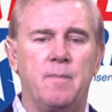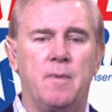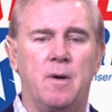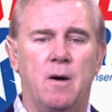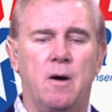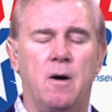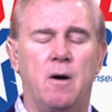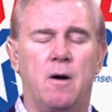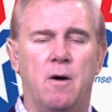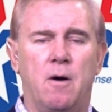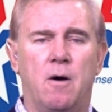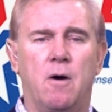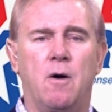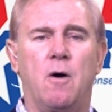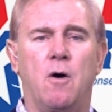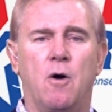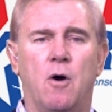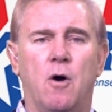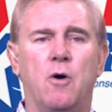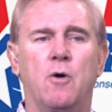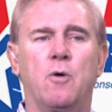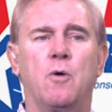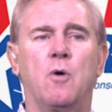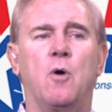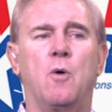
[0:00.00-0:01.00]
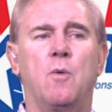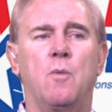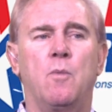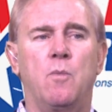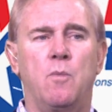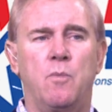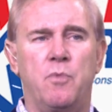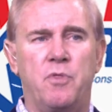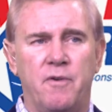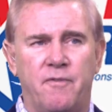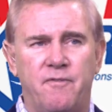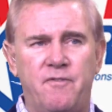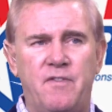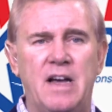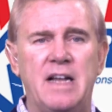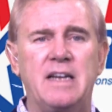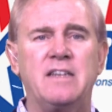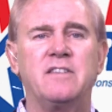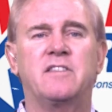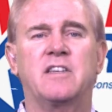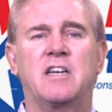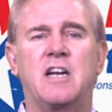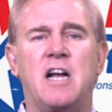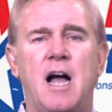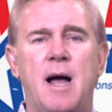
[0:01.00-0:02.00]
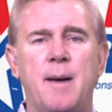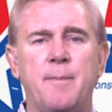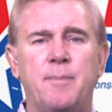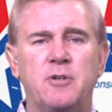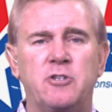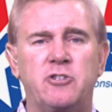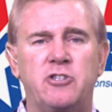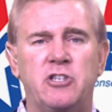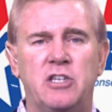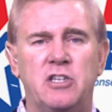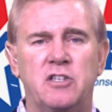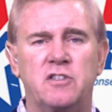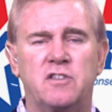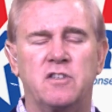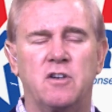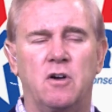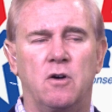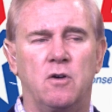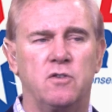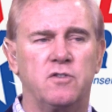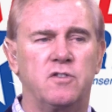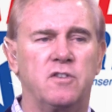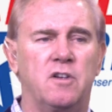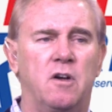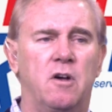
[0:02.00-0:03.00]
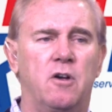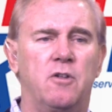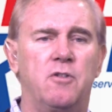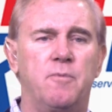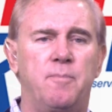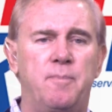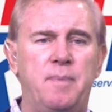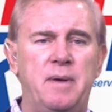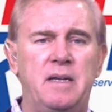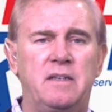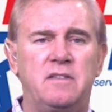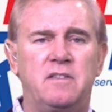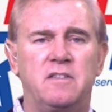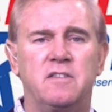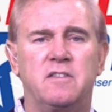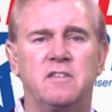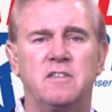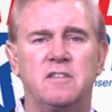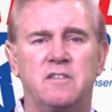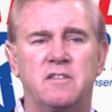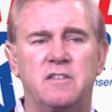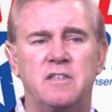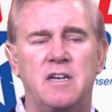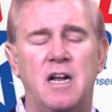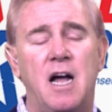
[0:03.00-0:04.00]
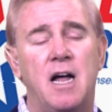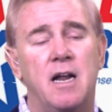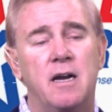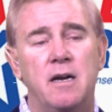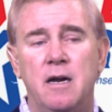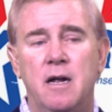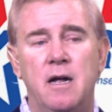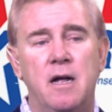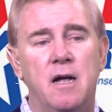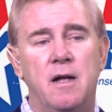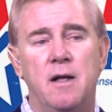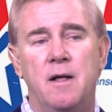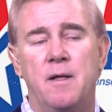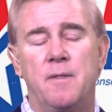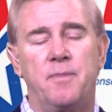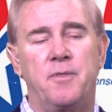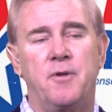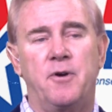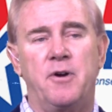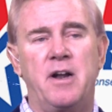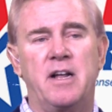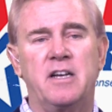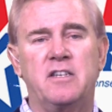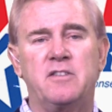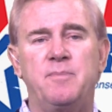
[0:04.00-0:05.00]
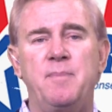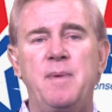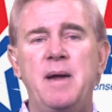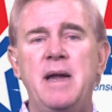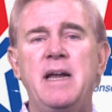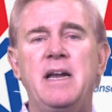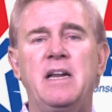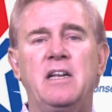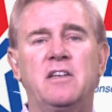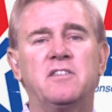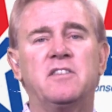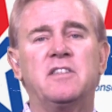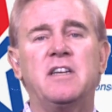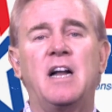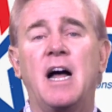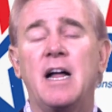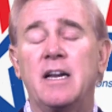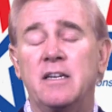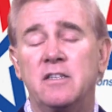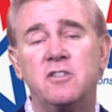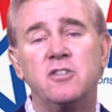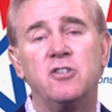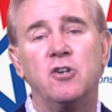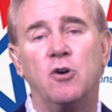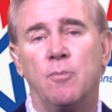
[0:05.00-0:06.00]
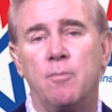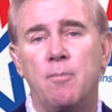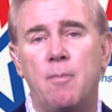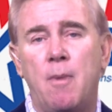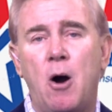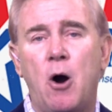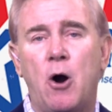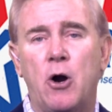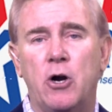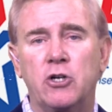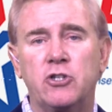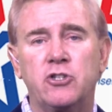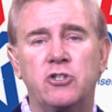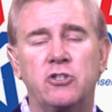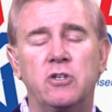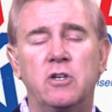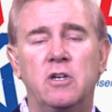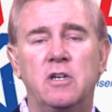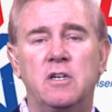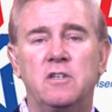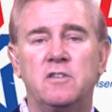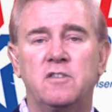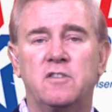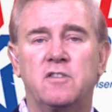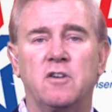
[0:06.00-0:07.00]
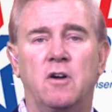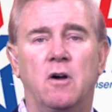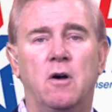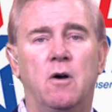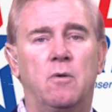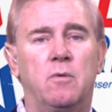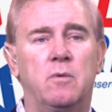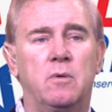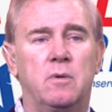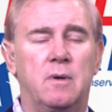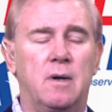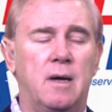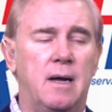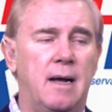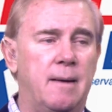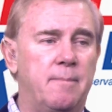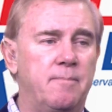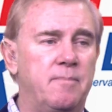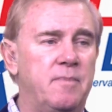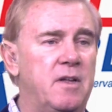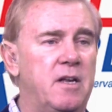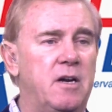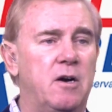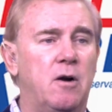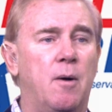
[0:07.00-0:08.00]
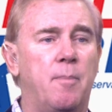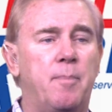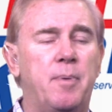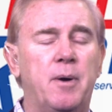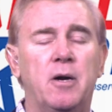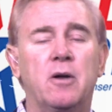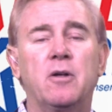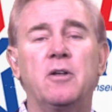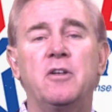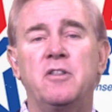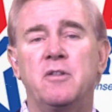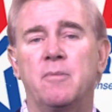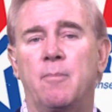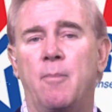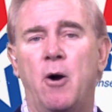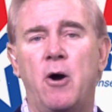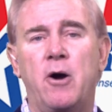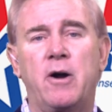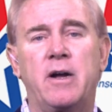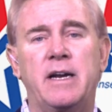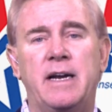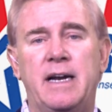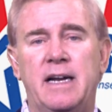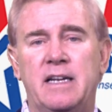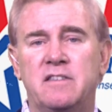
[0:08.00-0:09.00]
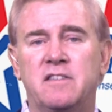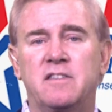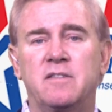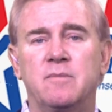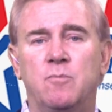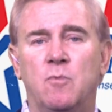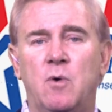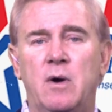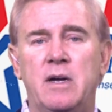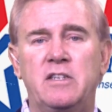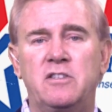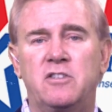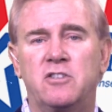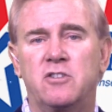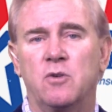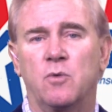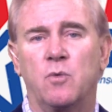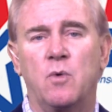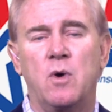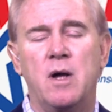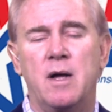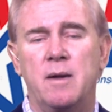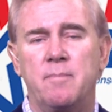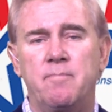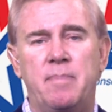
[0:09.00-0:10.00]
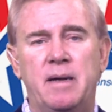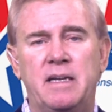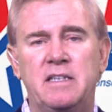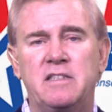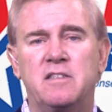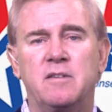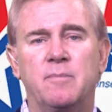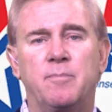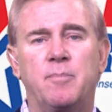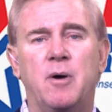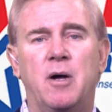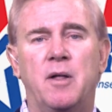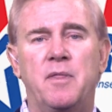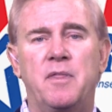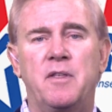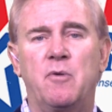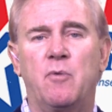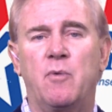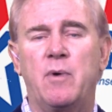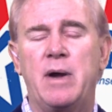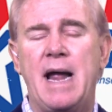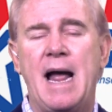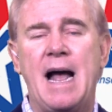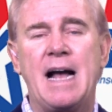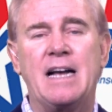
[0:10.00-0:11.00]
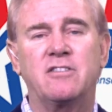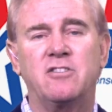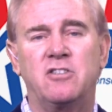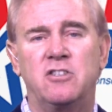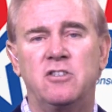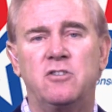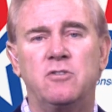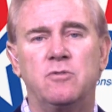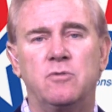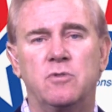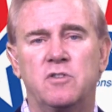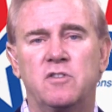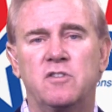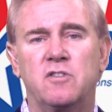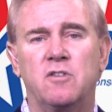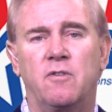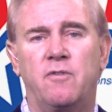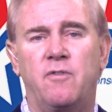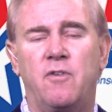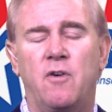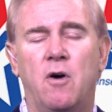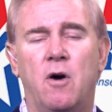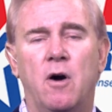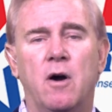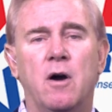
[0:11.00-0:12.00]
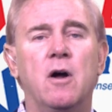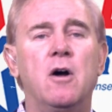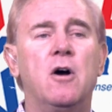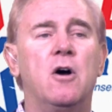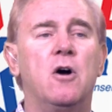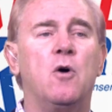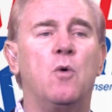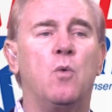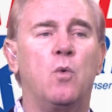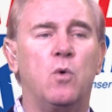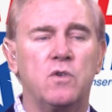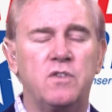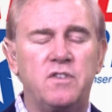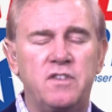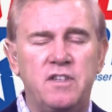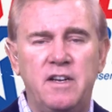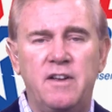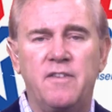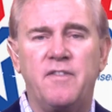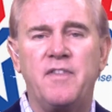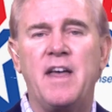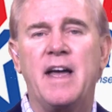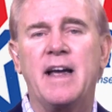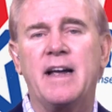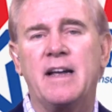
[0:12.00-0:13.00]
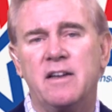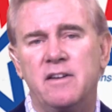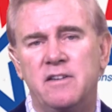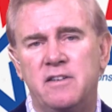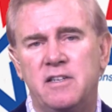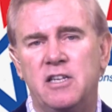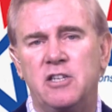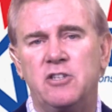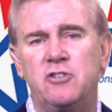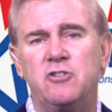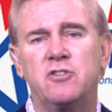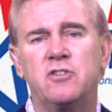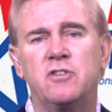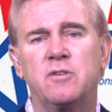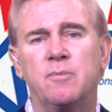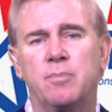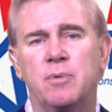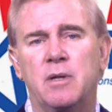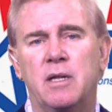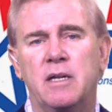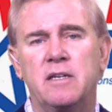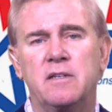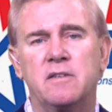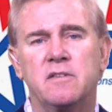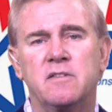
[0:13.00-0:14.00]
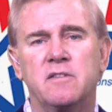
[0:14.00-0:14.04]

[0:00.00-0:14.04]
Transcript: are the Fed is accomplishing its goals. Other pieces, it's not. Their next meeting is not until March. So, apparently the market has some ways to run based upon the reaction to it so far. We'll see if that continues to play itself